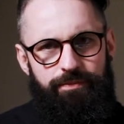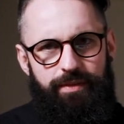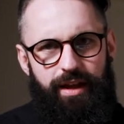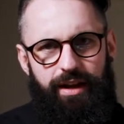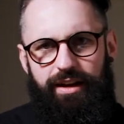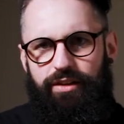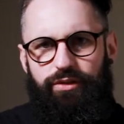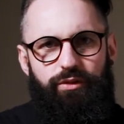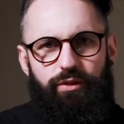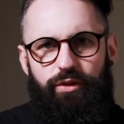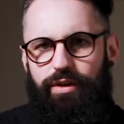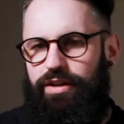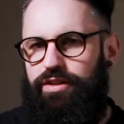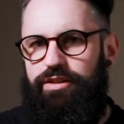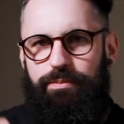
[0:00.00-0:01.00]
And that's through
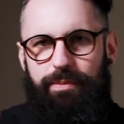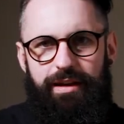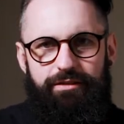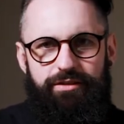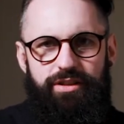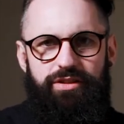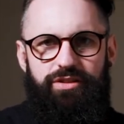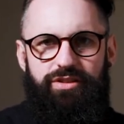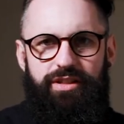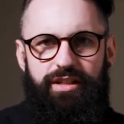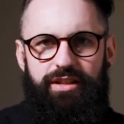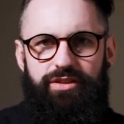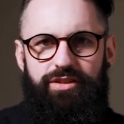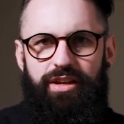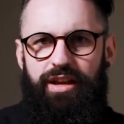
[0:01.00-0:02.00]

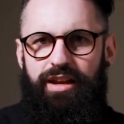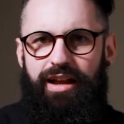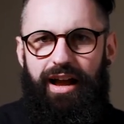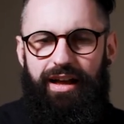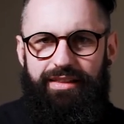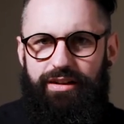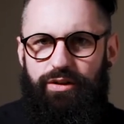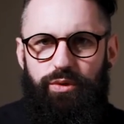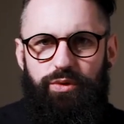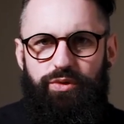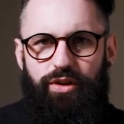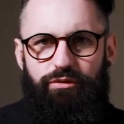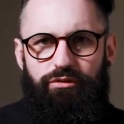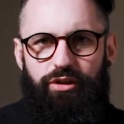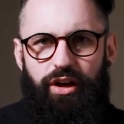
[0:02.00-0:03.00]
experiences, and then
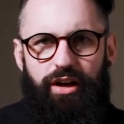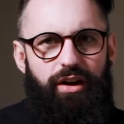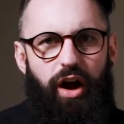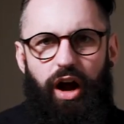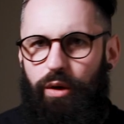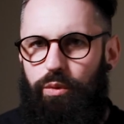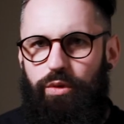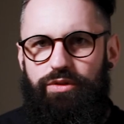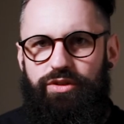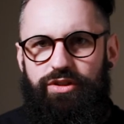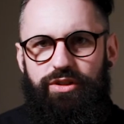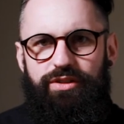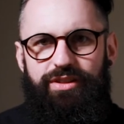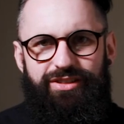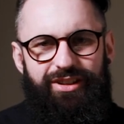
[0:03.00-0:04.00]
also through going, I want to
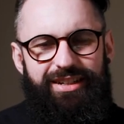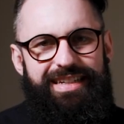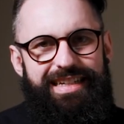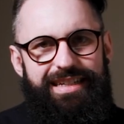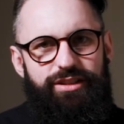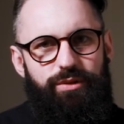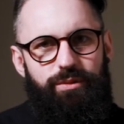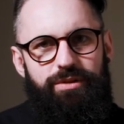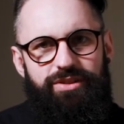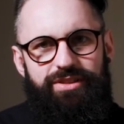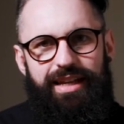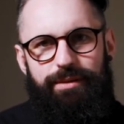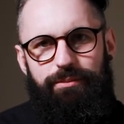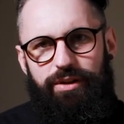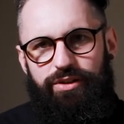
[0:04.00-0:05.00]
do this, I need to
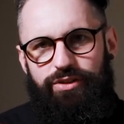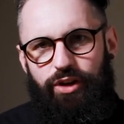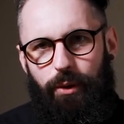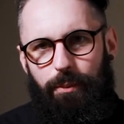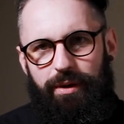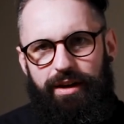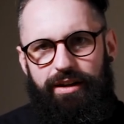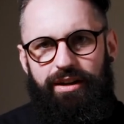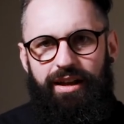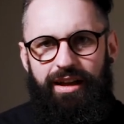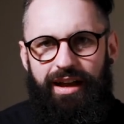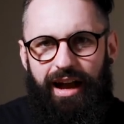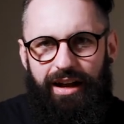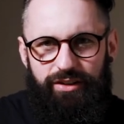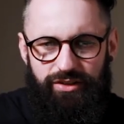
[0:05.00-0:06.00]
understand my topic,
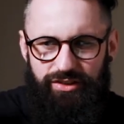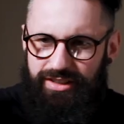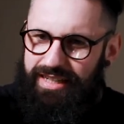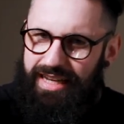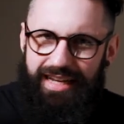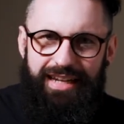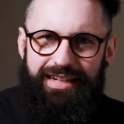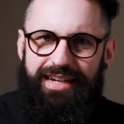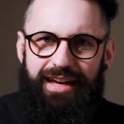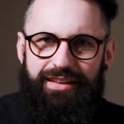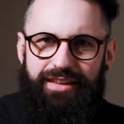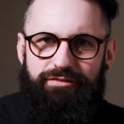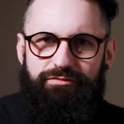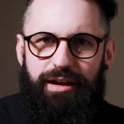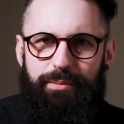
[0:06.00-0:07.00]
and just digging
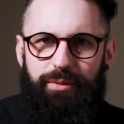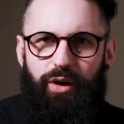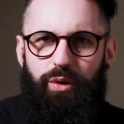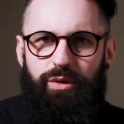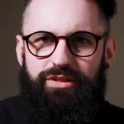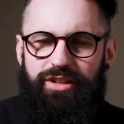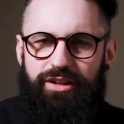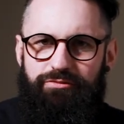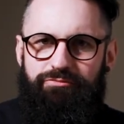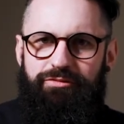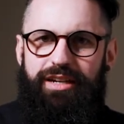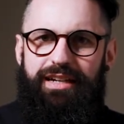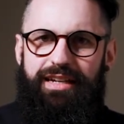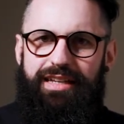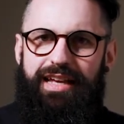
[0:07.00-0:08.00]
down that rabbit hole until I
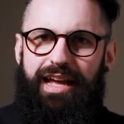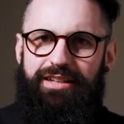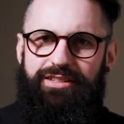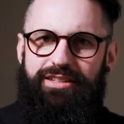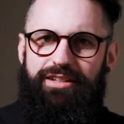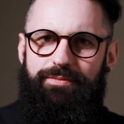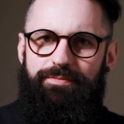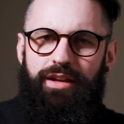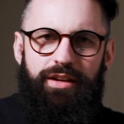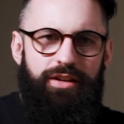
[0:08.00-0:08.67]
really get it.